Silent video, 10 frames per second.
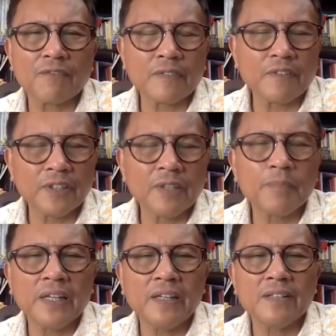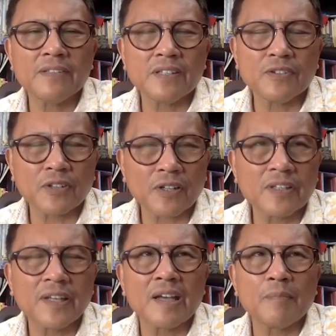from the Philippines and you heard
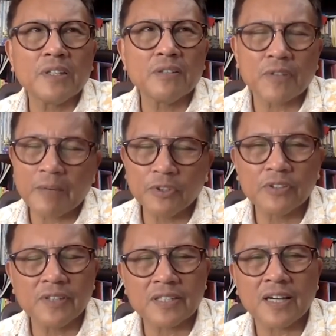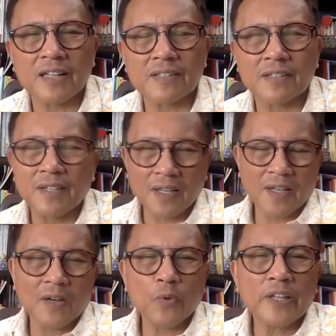them and you were able to discuss
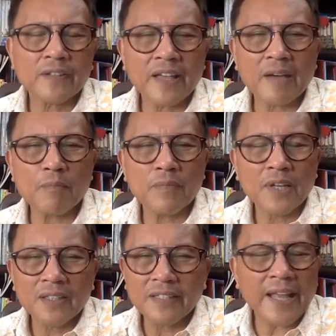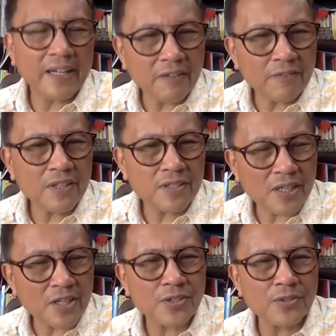with them, did any of these
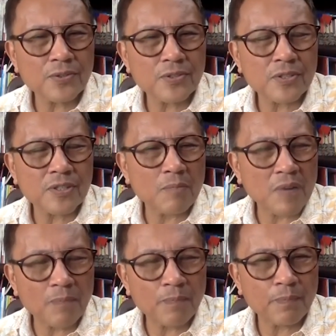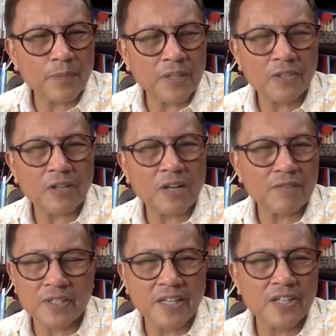issues come up in your
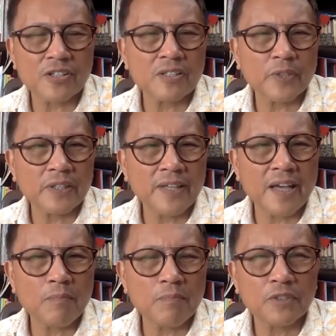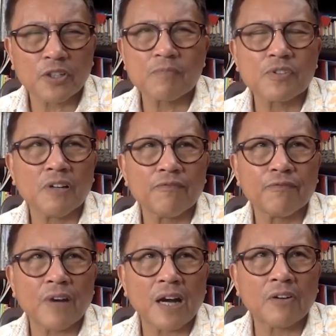conversations with them in terms of
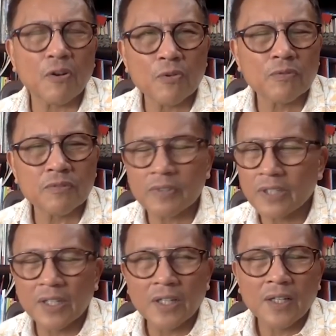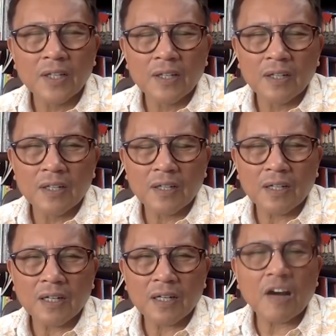our own
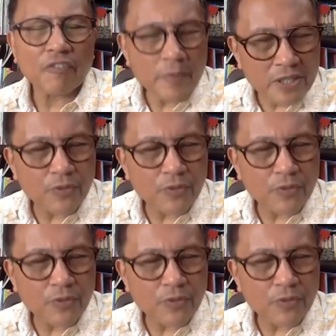government's